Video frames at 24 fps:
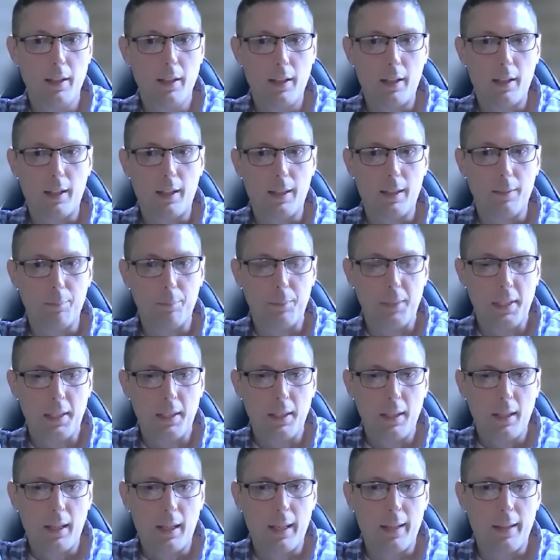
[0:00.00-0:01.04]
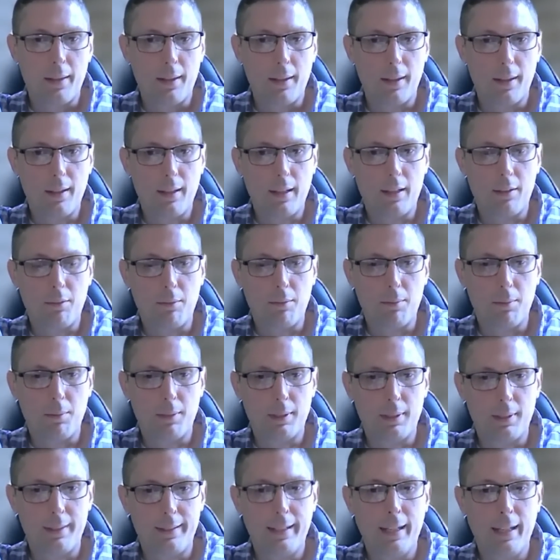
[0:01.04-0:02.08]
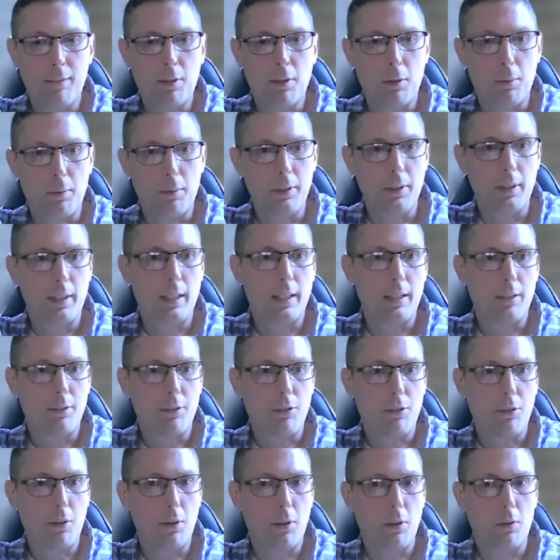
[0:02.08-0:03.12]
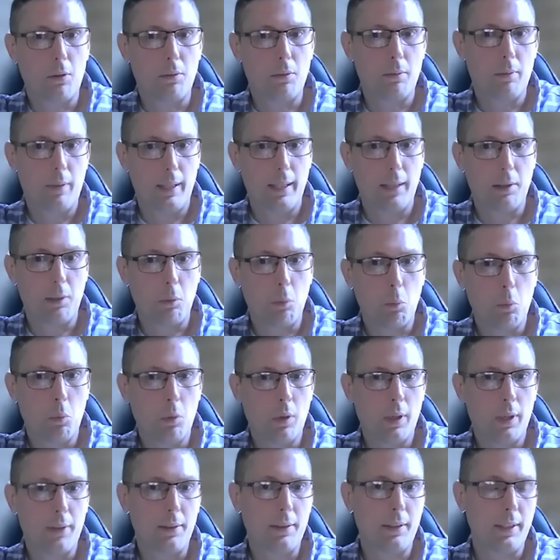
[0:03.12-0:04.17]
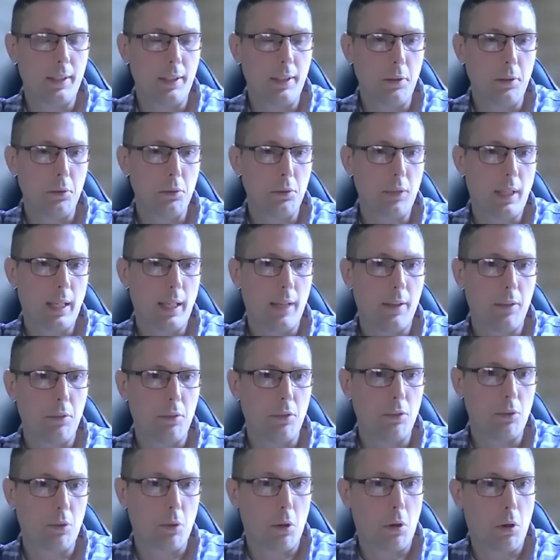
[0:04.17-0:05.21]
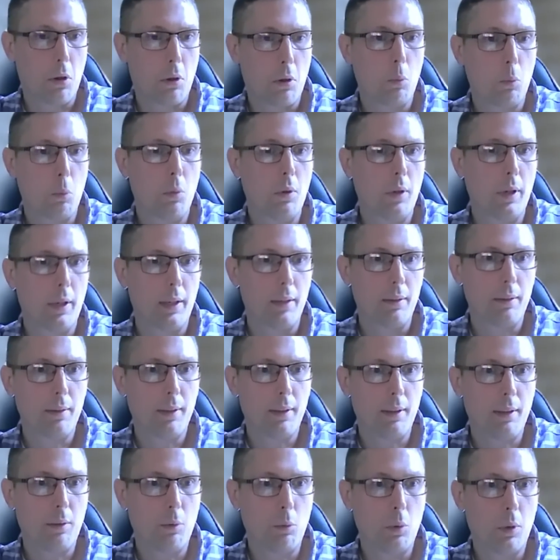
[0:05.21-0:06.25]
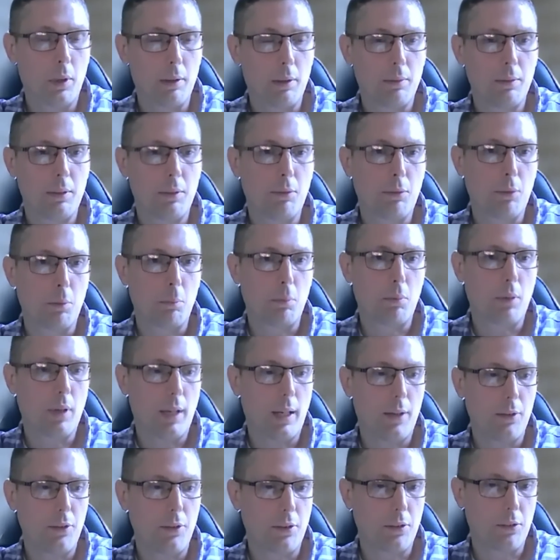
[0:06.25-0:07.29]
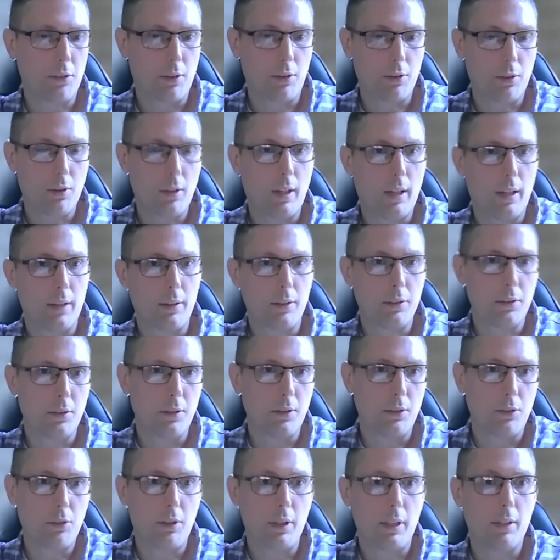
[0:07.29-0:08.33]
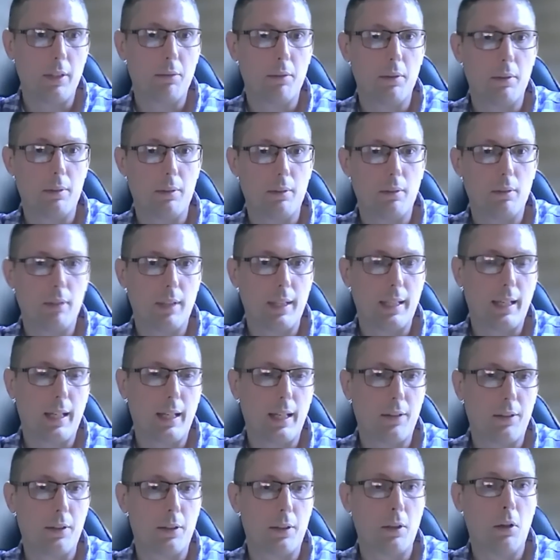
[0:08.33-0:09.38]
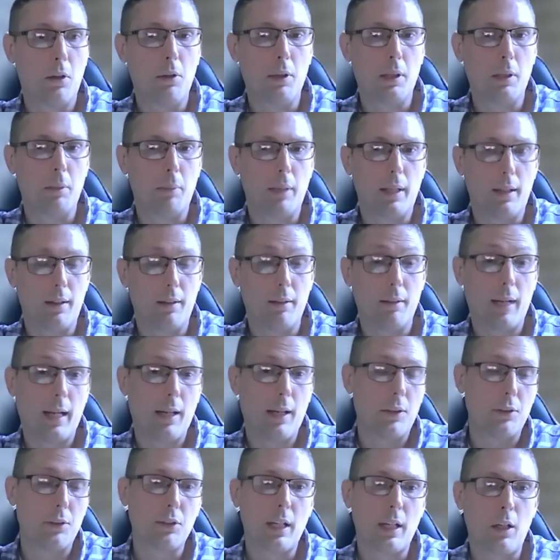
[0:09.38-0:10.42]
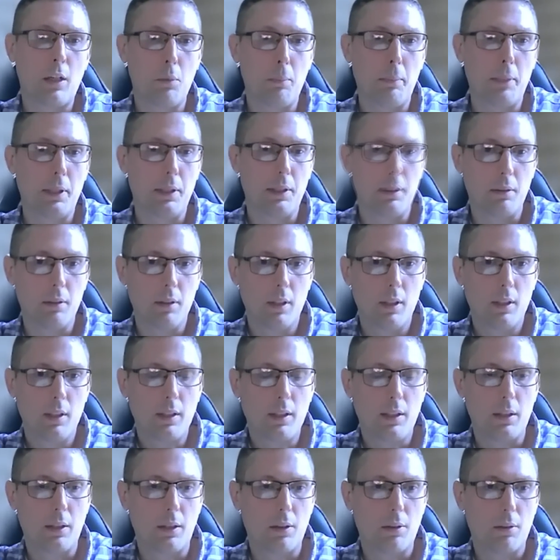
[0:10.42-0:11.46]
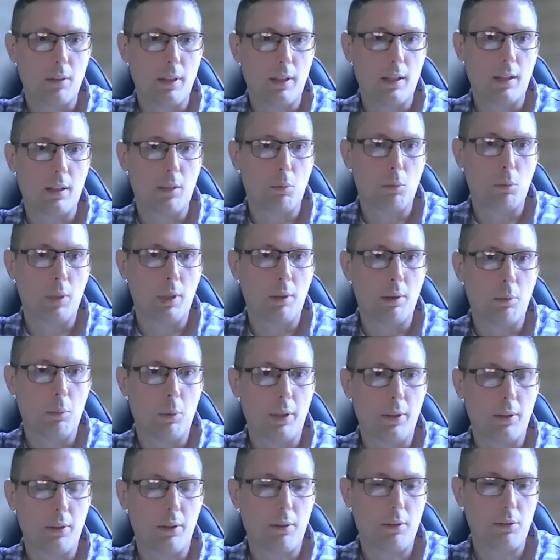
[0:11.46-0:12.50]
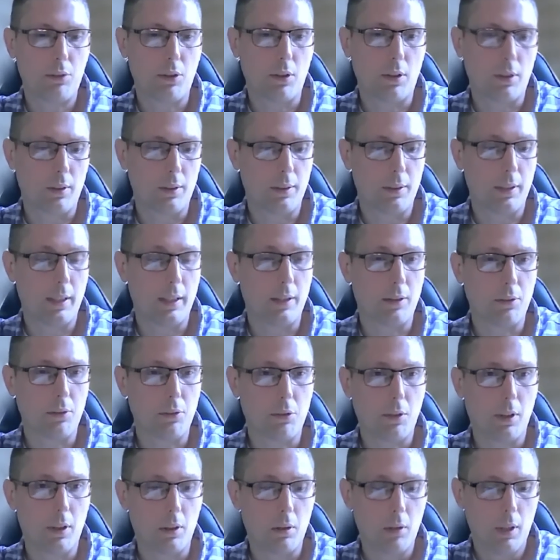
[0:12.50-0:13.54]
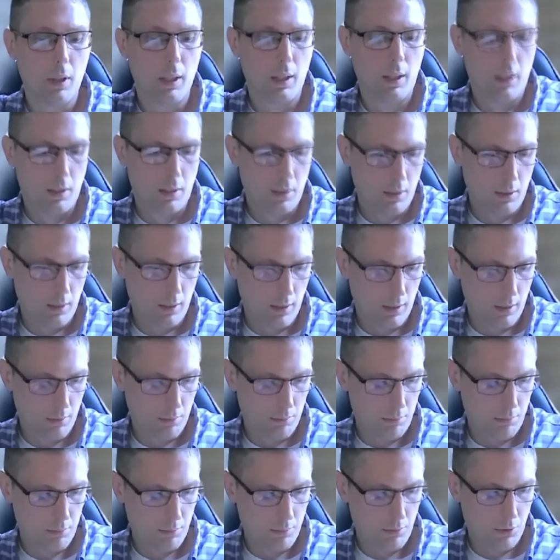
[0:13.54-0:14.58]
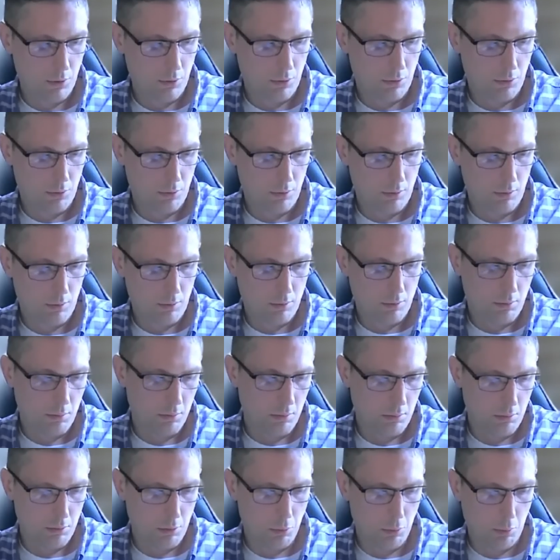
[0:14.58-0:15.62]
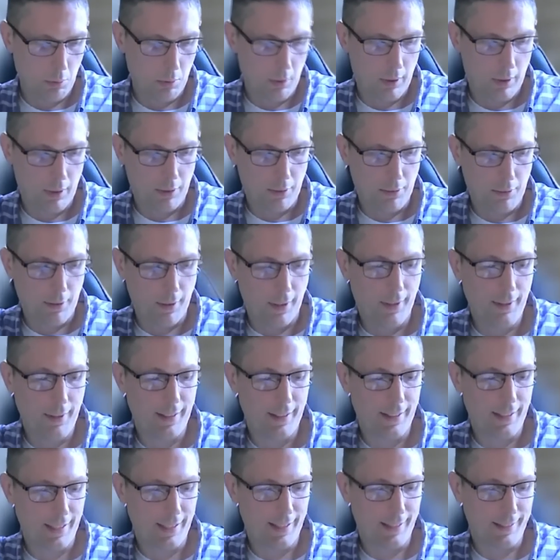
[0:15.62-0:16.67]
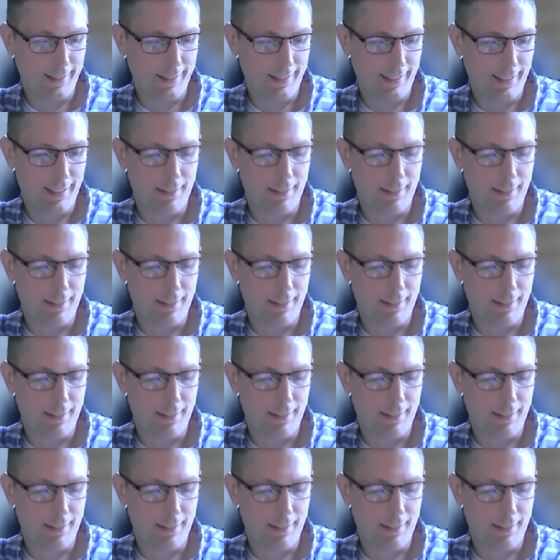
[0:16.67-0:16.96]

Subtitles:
And it never really gets shown like what the use cases are, what different projects are trying to achieve, and like how they're going about it, and how it's helping with certain things. So just wanted to throw that out there.